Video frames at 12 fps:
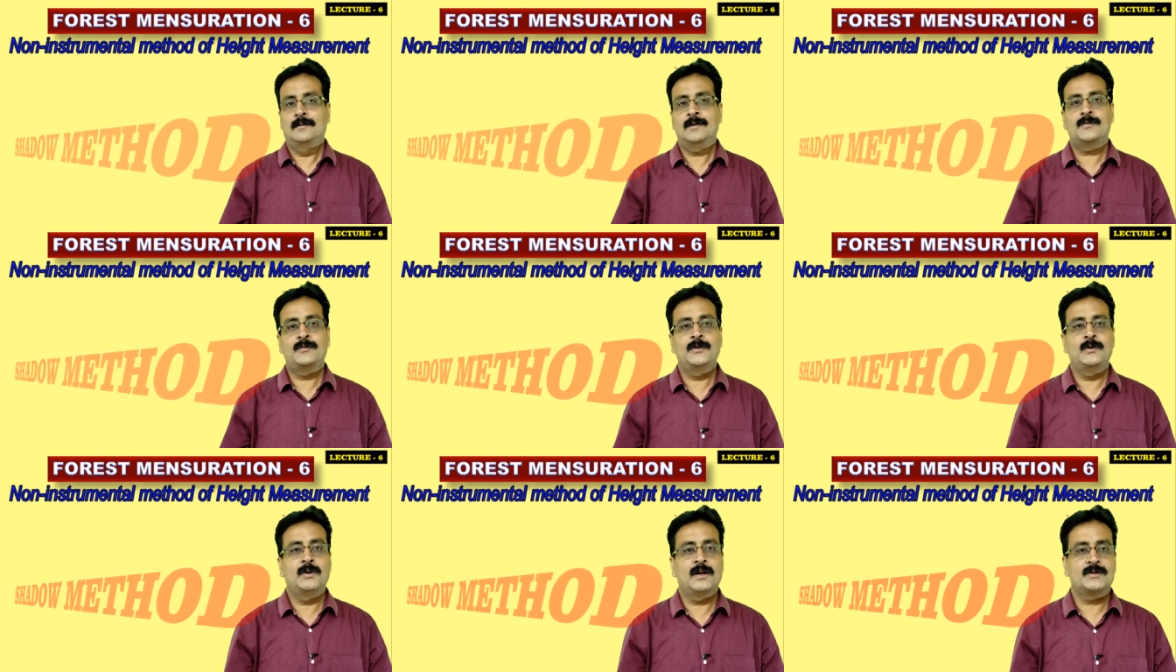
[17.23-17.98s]
This
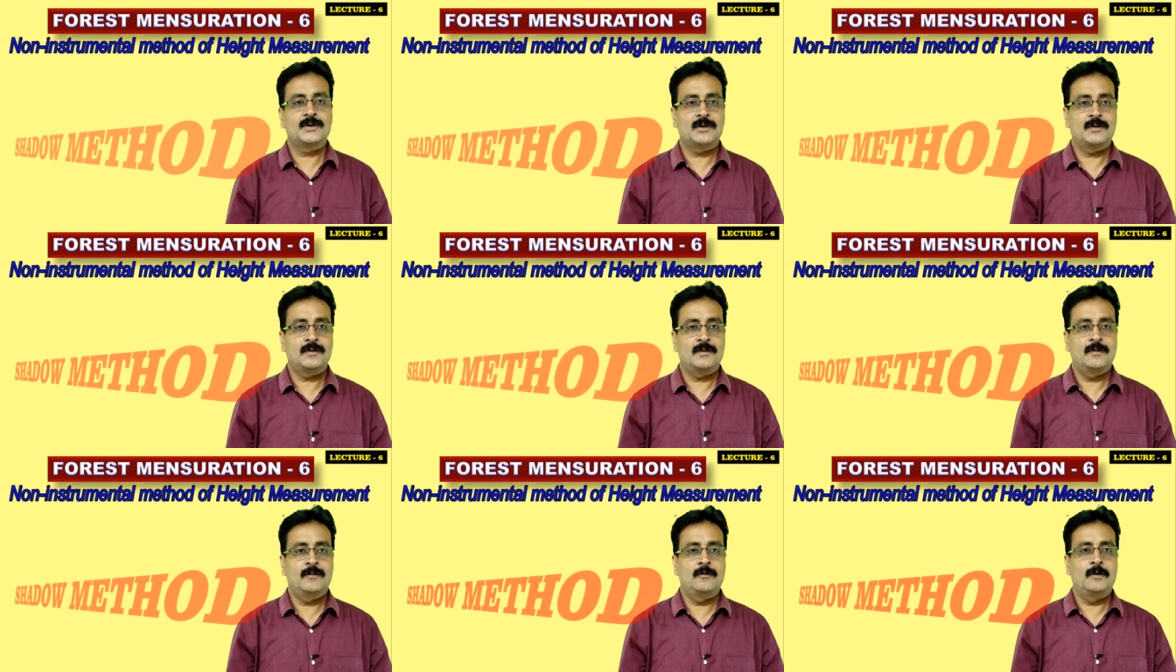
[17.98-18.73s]
video lecture
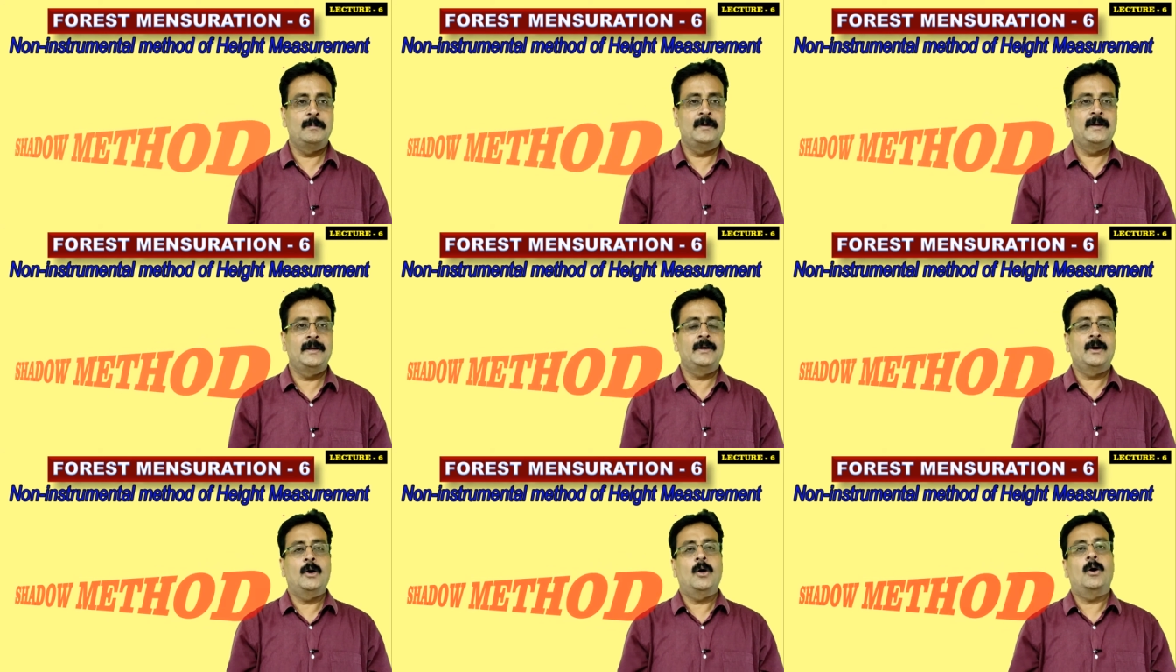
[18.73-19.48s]
will
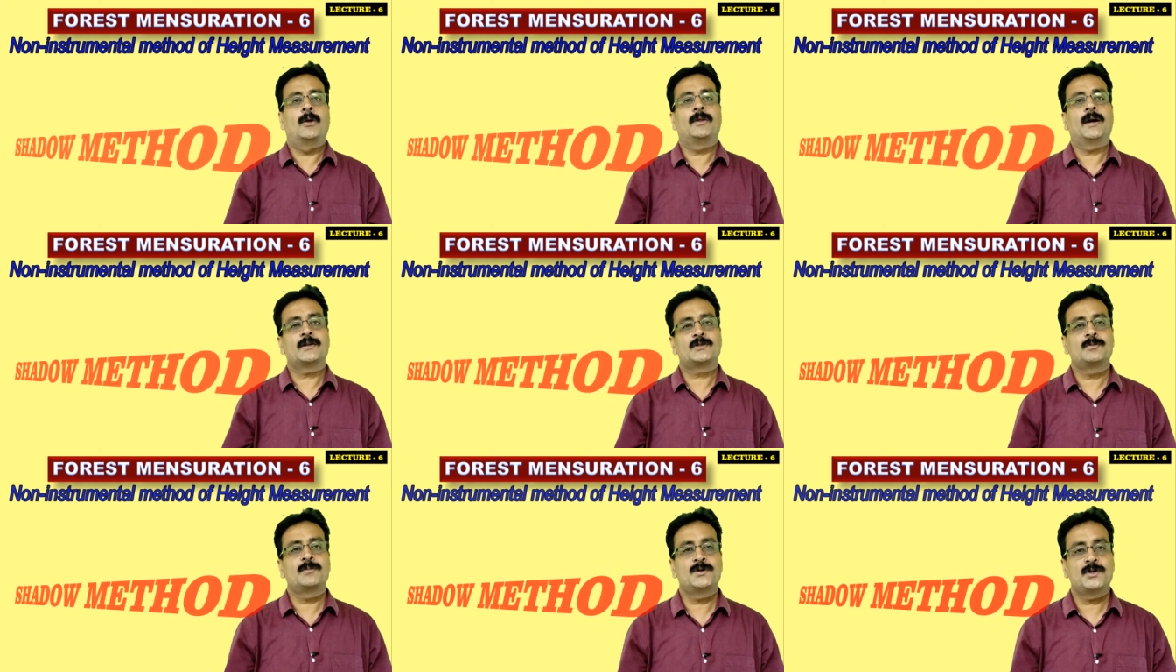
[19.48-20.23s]
be on the
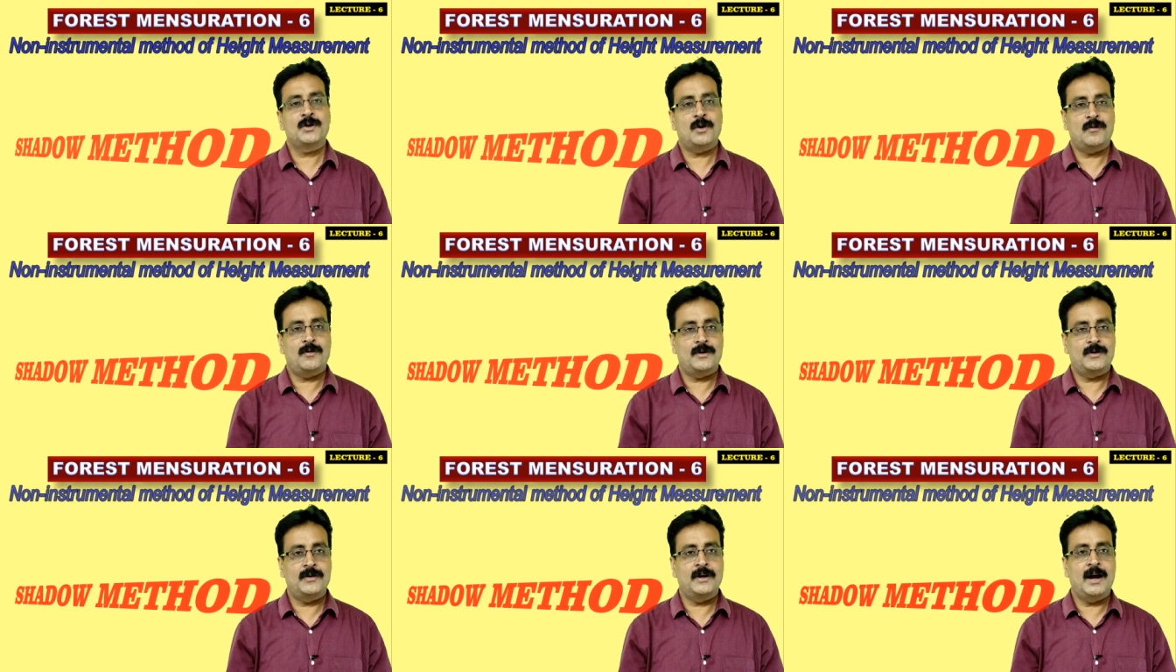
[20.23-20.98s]
estimation of a
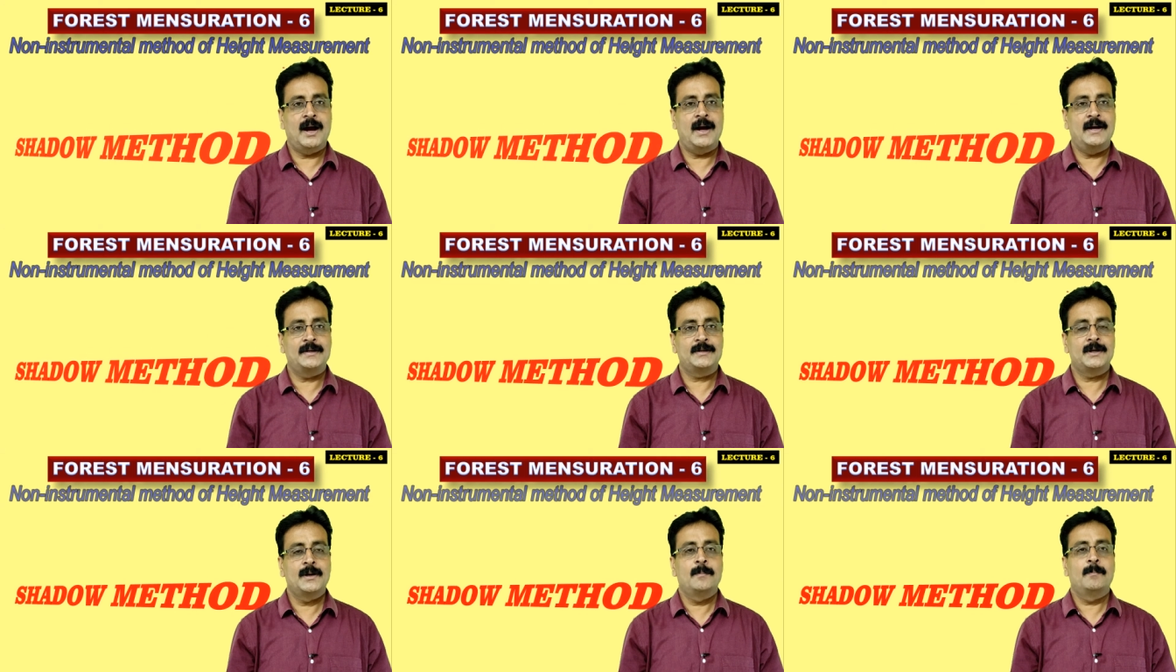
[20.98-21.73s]
tree
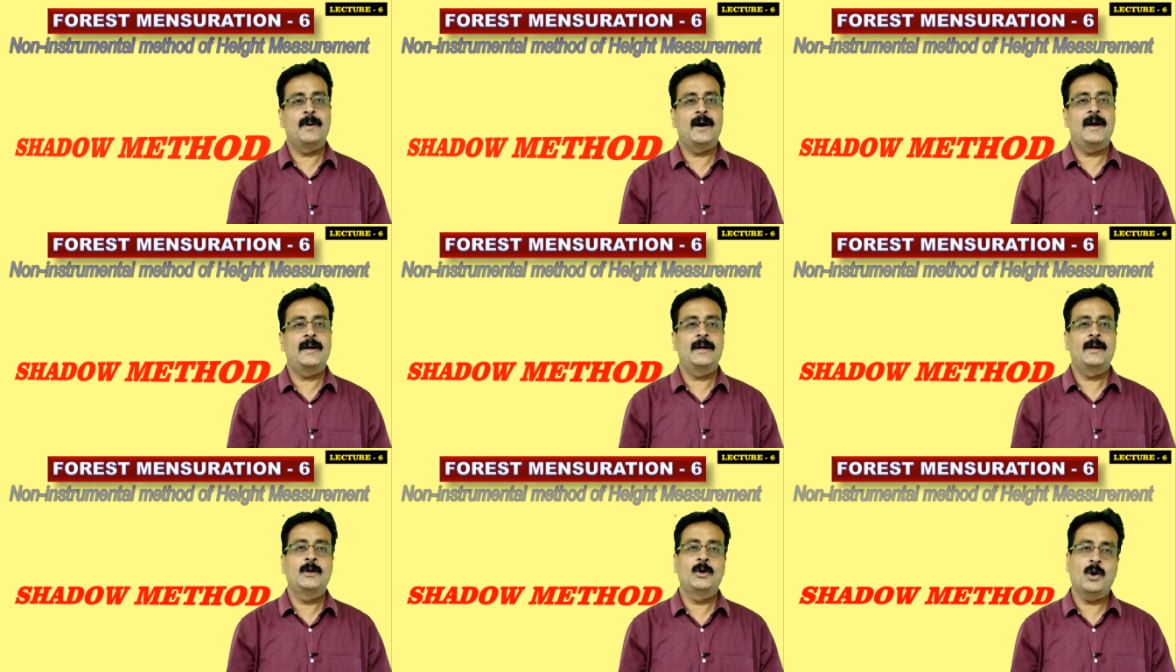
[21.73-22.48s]
height by
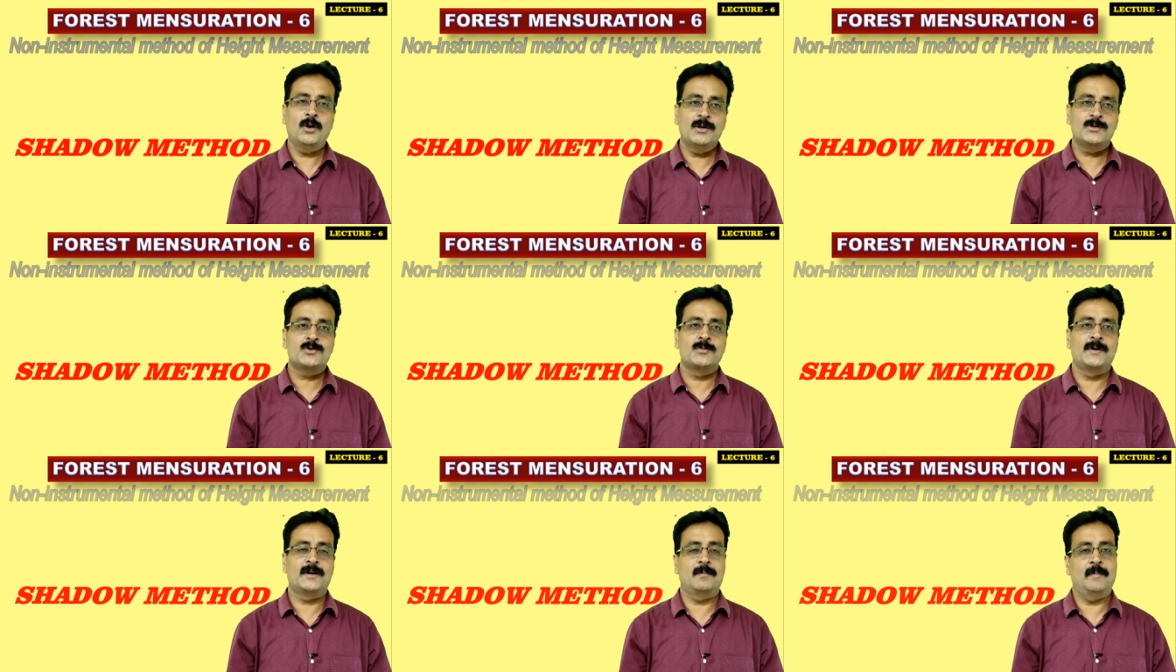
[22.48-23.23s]

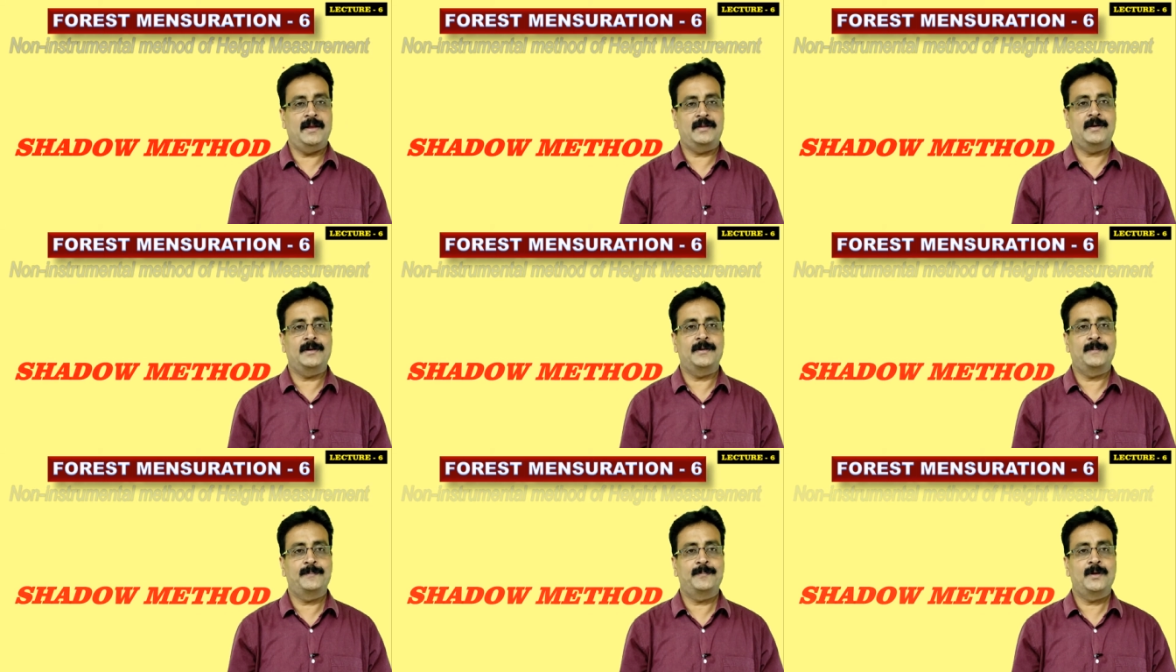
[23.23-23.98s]
non-instrumental method.